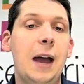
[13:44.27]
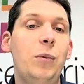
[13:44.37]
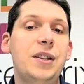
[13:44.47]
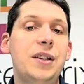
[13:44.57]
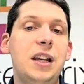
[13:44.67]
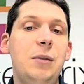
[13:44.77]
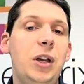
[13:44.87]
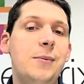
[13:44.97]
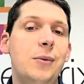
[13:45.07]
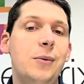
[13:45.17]
and we're seeing
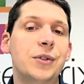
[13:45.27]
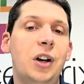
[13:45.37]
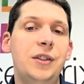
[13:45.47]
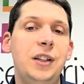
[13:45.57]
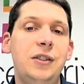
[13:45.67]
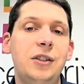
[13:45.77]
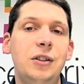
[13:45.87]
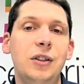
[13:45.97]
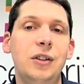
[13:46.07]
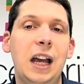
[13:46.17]
people starting to
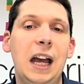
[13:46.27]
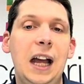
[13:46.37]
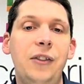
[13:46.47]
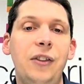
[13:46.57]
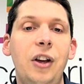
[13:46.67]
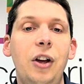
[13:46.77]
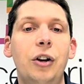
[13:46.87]
look at